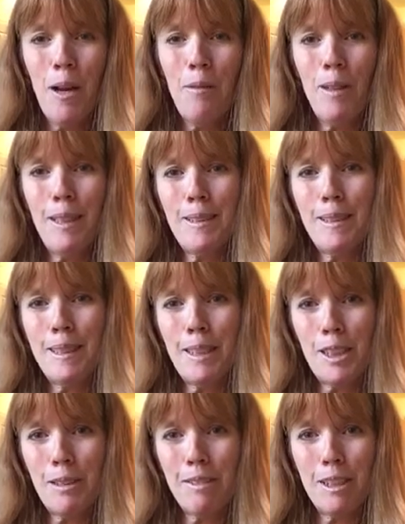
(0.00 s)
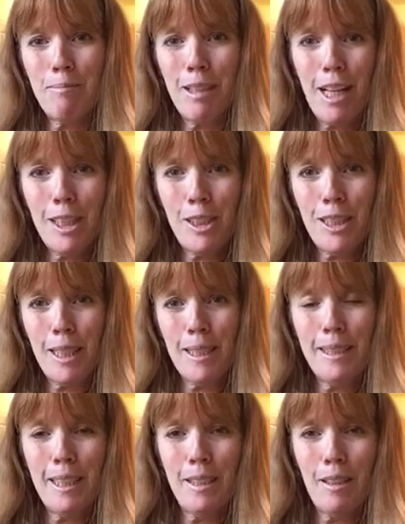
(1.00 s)
One is the issue of supply
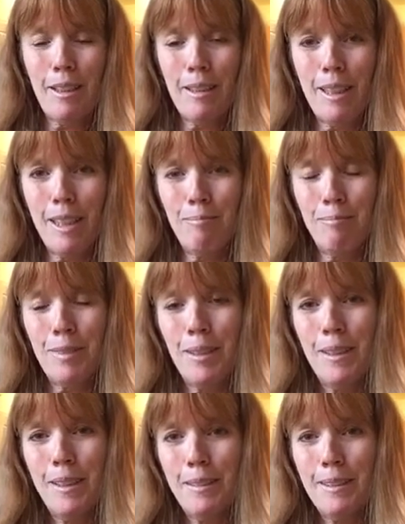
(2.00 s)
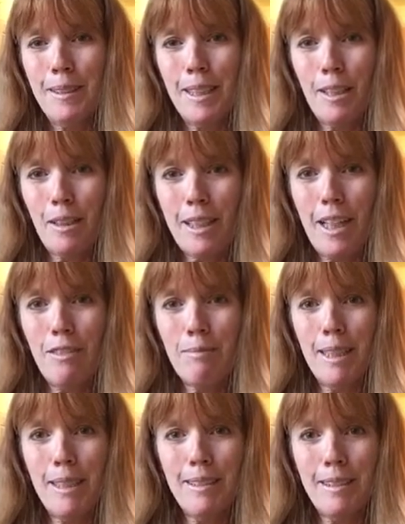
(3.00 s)
chain in our government,